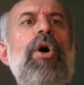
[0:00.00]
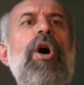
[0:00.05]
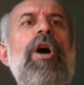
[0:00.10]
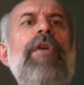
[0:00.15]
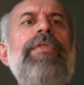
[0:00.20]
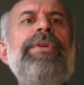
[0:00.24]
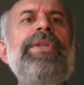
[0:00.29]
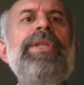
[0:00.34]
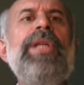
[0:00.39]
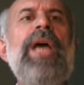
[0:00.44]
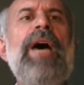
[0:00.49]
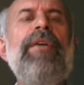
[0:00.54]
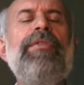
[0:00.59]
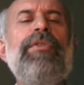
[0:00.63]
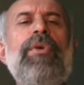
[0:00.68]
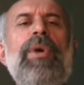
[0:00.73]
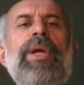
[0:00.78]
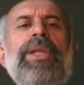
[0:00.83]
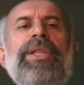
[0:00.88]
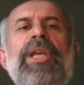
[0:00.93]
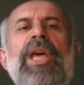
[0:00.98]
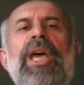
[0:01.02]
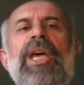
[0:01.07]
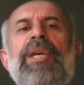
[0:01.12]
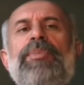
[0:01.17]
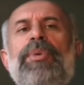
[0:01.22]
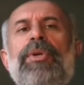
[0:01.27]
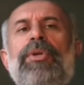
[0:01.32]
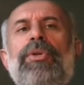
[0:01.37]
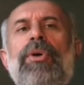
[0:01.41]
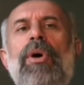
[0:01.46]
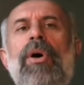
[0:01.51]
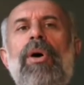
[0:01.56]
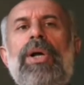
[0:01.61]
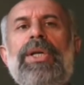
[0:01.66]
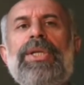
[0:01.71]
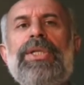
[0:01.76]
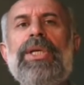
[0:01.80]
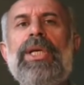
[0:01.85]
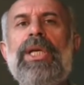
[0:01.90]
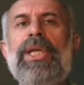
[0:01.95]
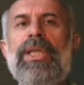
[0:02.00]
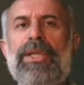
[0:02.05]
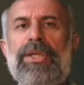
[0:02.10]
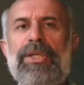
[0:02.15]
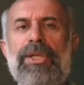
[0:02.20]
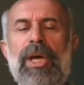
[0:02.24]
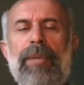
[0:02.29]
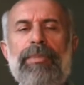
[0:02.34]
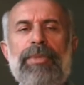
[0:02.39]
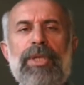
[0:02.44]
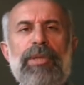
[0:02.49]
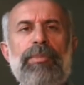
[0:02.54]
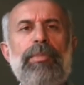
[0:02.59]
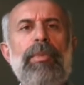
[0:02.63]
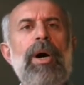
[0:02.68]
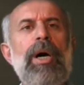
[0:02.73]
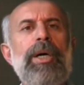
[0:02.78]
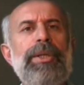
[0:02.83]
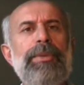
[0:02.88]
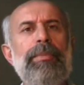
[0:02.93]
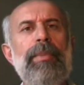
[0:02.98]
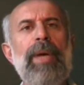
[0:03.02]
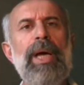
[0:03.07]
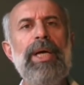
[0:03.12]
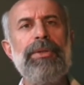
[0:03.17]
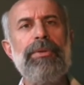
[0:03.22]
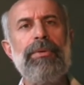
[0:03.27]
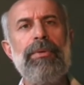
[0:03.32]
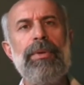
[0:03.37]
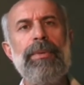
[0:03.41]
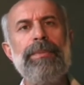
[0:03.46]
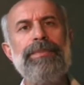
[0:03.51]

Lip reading: often have great expertise in the subject matter.